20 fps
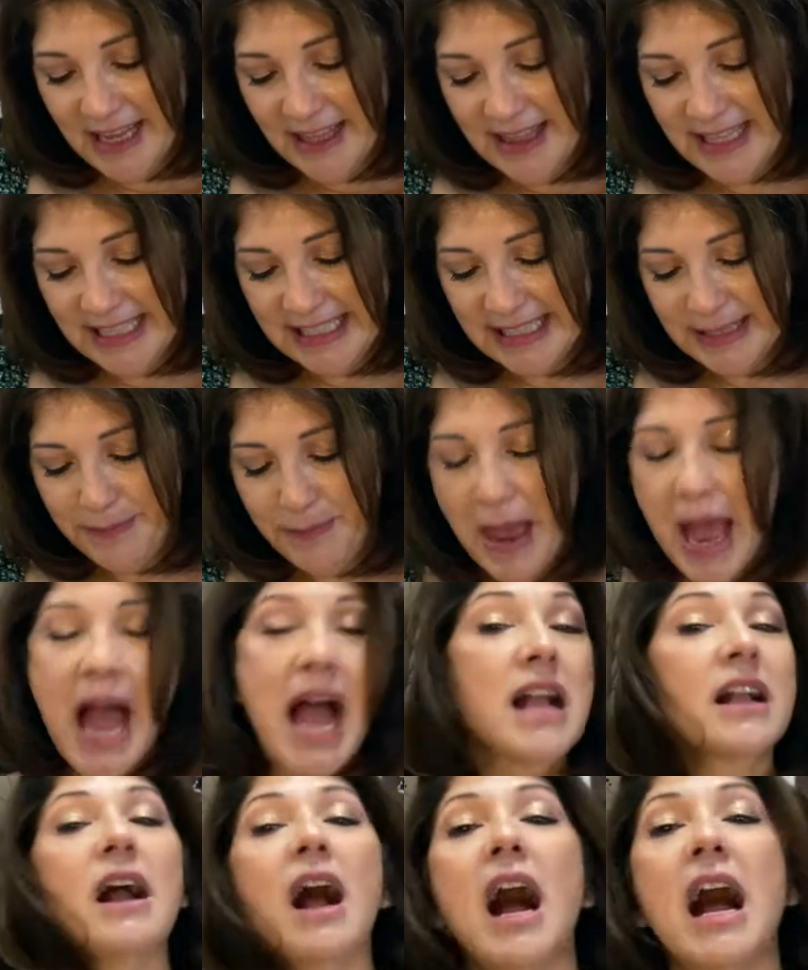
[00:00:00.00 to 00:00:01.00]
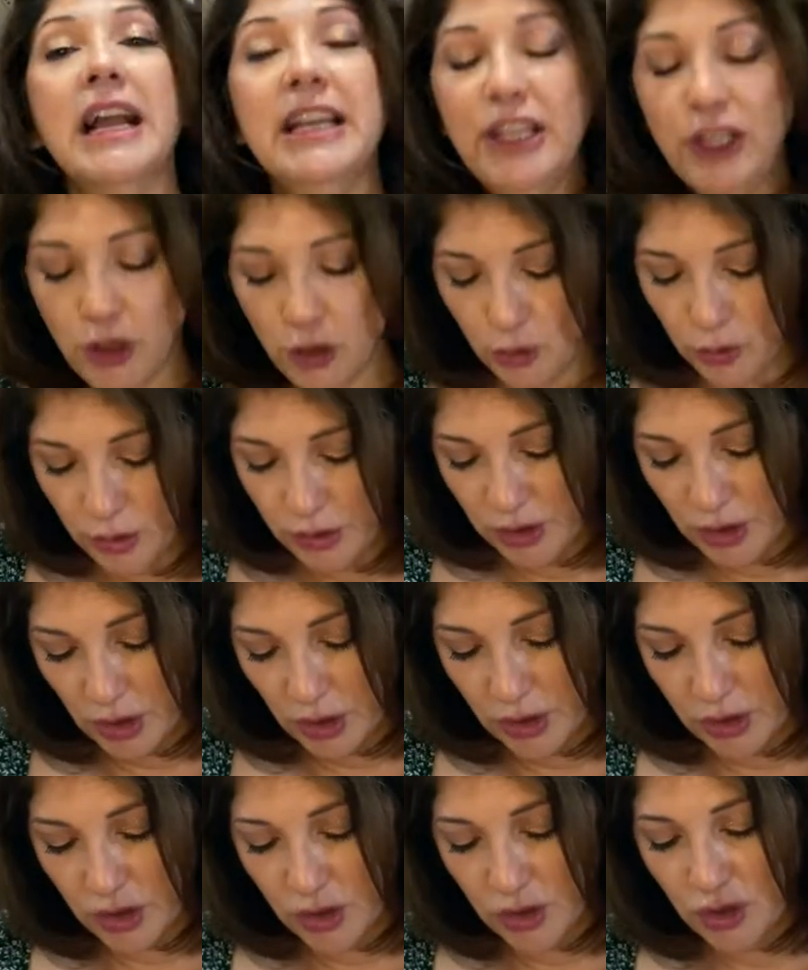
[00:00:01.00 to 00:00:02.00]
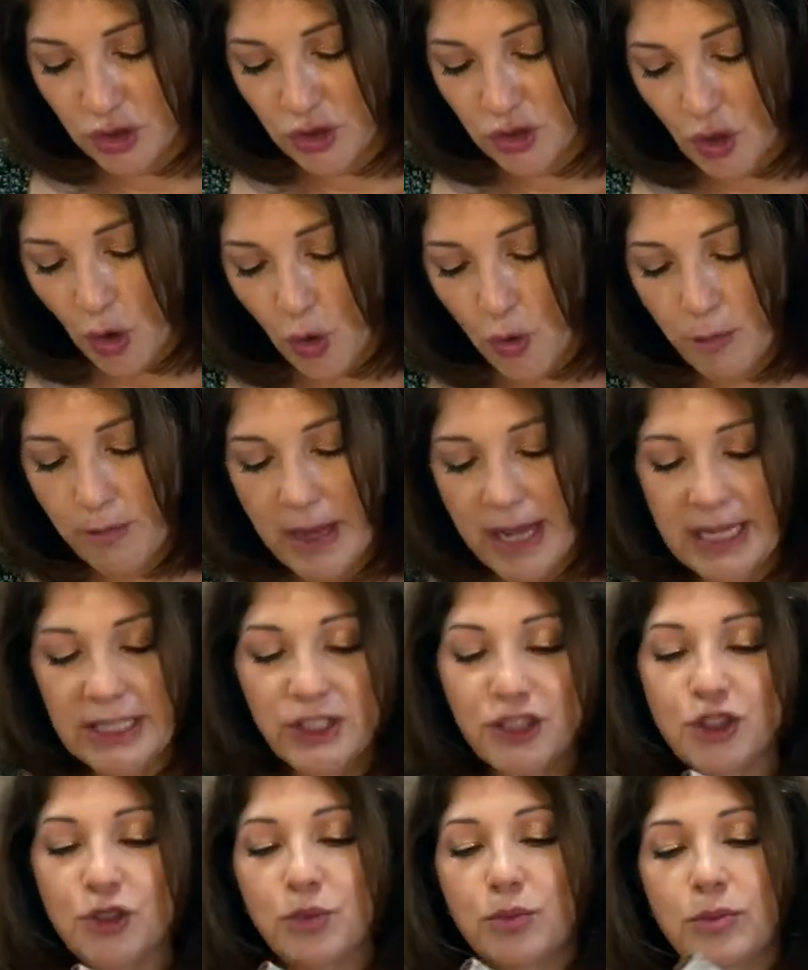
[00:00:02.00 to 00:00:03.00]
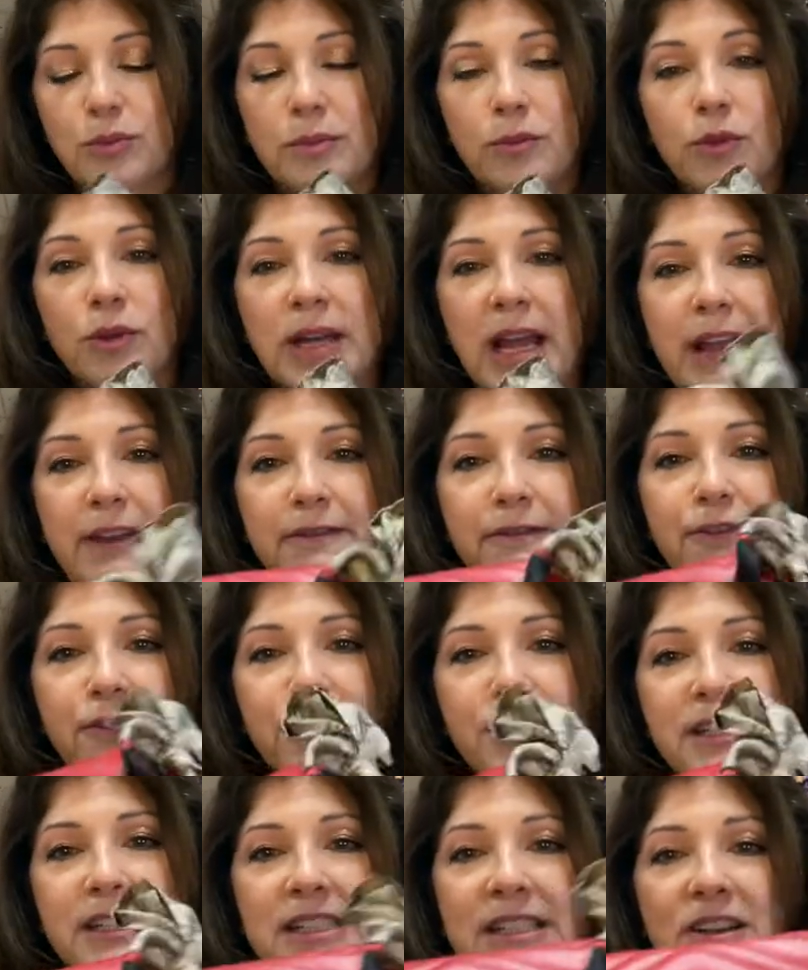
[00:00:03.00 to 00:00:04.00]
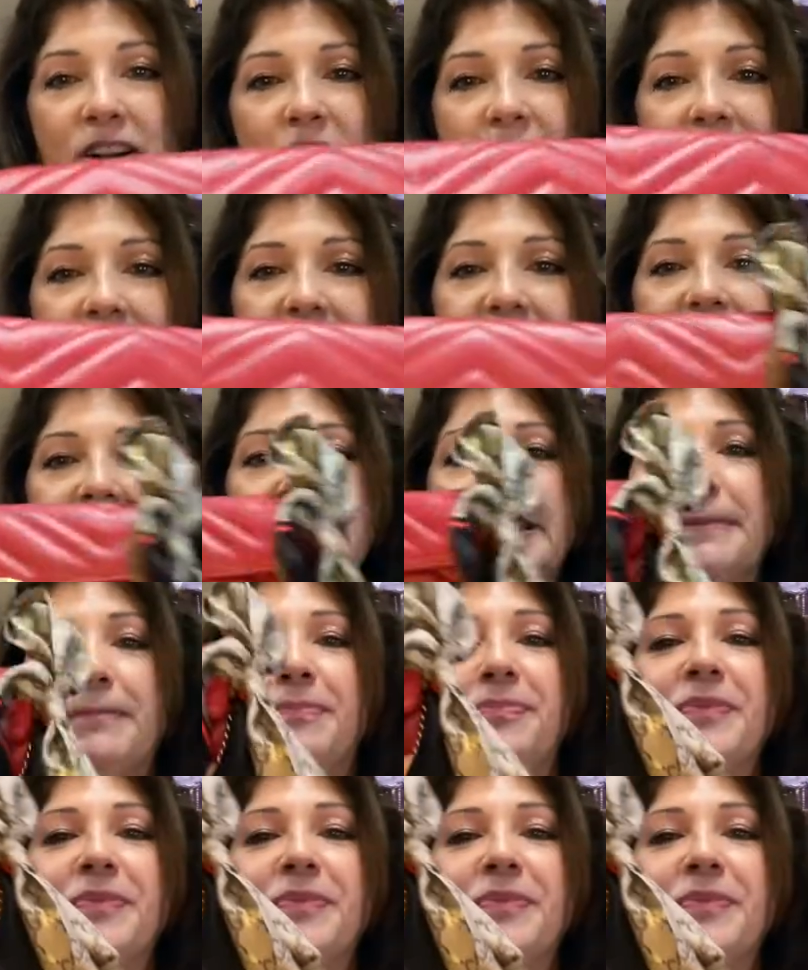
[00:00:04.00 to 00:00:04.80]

This bag I used so much when I first got it.